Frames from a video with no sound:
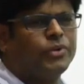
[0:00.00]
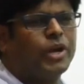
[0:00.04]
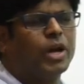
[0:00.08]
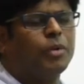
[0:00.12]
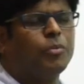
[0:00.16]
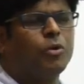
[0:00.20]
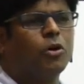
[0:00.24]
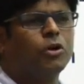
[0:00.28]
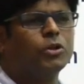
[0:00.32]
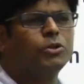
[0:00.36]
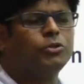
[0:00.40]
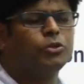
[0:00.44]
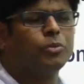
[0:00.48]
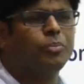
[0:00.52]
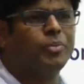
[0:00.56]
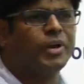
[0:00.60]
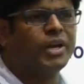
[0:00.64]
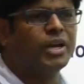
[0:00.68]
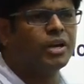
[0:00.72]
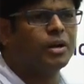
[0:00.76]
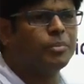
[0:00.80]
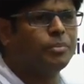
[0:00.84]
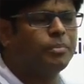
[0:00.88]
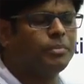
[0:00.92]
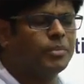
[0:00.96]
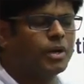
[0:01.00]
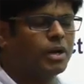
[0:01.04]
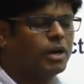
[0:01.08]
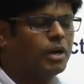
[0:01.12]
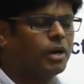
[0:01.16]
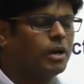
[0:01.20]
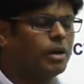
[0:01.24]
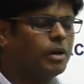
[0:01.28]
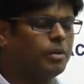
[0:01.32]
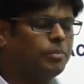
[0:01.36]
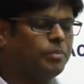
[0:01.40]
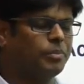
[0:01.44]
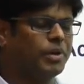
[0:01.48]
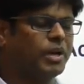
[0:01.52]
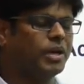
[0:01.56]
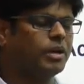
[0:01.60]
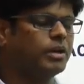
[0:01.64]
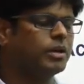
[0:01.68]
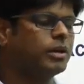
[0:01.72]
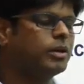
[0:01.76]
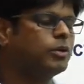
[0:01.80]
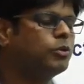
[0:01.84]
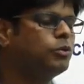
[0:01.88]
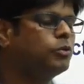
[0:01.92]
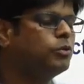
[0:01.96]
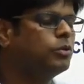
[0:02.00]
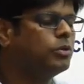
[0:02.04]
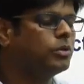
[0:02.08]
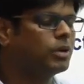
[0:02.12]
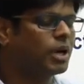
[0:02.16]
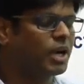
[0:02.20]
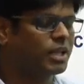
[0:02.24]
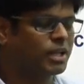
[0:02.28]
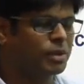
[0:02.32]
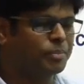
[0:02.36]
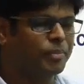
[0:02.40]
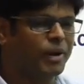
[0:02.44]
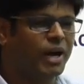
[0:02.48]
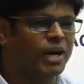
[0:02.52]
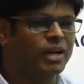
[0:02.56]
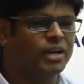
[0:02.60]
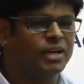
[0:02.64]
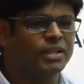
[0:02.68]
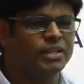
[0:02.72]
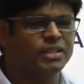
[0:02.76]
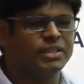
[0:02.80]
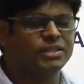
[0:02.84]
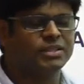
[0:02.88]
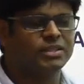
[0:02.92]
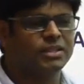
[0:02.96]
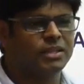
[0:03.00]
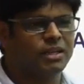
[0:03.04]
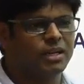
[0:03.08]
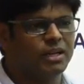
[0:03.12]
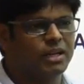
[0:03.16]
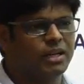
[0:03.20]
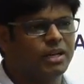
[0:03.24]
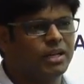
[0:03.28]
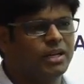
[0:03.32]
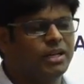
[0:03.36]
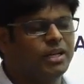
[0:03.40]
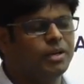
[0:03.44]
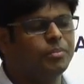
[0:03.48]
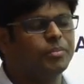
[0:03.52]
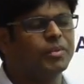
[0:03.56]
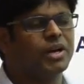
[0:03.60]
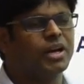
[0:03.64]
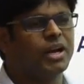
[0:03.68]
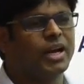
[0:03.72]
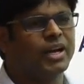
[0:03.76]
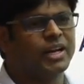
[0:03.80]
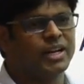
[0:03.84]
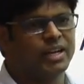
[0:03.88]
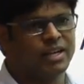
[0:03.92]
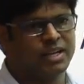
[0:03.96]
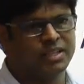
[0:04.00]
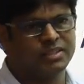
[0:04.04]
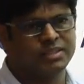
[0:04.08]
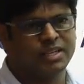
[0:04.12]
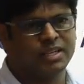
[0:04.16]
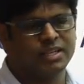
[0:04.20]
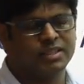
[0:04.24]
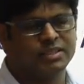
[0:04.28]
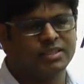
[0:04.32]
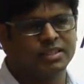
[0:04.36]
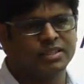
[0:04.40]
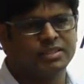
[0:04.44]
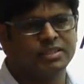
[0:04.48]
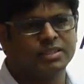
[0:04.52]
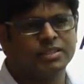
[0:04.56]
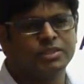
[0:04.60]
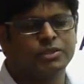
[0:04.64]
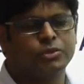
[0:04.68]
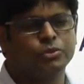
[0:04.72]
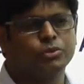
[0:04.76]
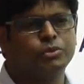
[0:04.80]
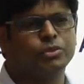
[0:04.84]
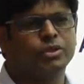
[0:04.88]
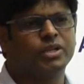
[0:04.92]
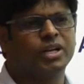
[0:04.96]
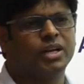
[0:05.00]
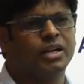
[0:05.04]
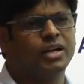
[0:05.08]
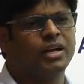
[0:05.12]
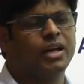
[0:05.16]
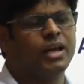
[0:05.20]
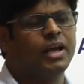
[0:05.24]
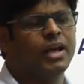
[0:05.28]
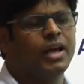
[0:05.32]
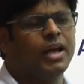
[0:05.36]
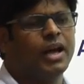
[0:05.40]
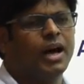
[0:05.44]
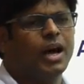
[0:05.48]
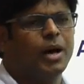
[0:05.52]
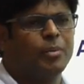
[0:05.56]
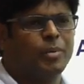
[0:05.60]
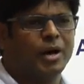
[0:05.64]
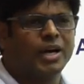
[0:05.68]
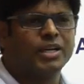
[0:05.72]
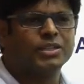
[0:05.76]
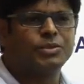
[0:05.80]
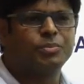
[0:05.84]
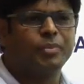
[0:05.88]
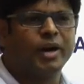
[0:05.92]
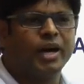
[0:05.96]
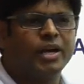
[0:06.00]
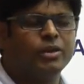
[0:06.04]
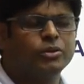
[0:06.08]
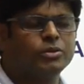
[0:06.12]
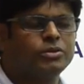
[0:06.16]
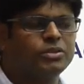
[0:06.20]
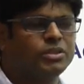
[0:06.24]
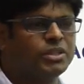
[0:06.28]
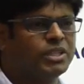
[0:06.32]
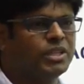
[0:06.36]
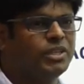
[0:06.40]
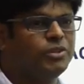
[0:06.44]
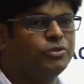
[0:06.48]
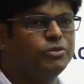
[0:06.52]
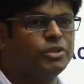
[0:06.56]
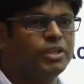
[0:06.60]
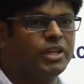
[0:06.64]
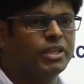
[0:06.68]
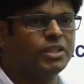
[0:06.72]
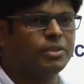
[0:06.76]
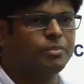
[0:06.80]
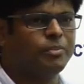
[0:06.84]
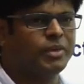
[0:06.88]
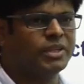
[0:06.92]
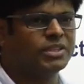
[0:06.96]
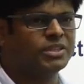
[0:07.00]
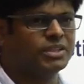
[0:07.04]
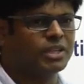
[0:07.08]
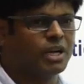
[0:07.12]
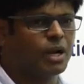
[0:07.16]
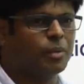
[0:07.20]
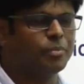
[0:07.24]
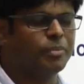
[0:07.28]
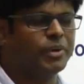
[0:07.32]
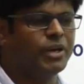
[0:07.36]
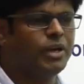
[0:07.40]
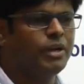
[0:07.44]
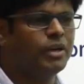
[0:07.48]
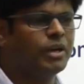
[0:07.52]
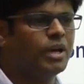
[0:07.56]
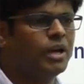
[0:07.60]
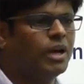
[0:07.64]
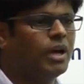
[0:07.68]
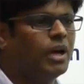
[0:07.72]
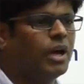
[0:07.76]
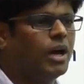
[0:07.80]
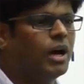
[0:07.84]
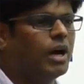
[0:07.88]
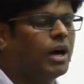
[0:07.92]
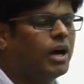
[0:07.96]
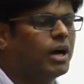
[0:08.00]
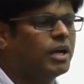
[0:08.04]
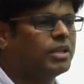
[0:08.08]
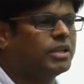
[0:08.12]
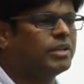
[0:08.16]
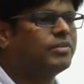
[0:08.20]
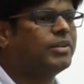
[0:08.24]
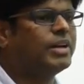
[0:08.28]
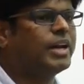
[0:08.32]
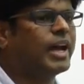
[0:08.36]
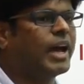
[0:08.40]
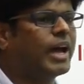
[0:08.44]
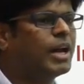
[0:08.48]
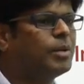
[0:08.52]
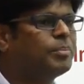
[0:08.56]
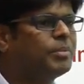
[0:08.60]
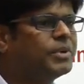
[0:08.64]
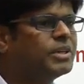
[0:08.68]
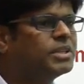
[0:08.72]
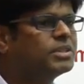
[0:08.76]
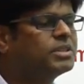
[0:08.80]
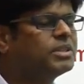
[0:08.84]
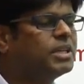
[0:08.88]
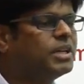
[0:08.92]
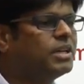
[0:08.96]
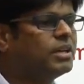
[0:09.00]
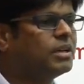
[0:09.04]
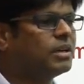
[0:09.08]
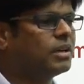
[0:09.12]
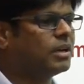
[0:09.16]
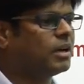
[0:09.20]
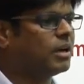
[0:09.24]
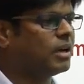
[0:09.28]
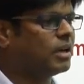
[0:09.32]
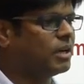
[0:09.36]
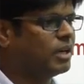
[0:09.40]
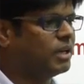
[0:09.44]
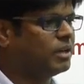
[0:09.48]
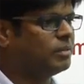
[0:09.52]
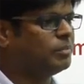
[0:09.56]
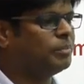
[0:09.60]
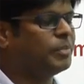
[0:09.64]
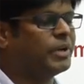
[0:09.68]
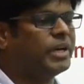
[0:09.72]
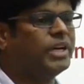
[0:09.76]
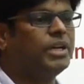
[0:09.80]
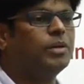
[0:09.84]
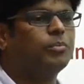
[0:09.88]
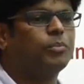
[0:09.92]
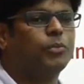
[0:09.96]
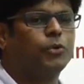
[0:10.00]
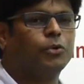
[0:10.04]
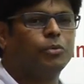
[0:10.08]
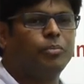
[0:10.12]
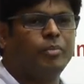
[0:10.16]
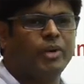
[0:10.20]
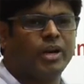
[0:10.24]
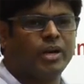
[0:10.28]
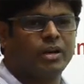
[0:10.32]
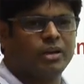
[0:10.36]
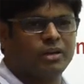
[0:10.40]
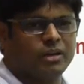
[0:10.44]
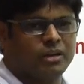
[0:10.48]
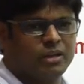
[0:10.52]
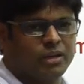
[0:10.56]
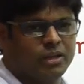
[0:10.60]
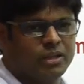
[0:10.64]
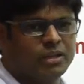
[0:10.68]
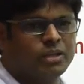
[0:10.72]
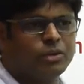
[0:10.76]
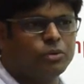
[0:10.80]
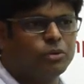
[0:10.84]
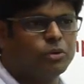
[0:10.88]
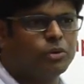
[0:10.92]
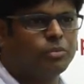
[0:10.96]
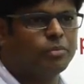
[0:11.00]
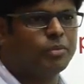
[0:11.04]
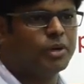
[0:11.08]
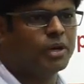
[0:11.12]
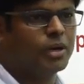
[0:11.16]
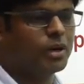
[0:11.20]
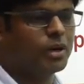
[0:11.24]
we have also bring 2 other partners, this Nimkar Agriculture Research Institute and Abacus Bios, the New Zealand based company. They will help us in breed improvement in the whole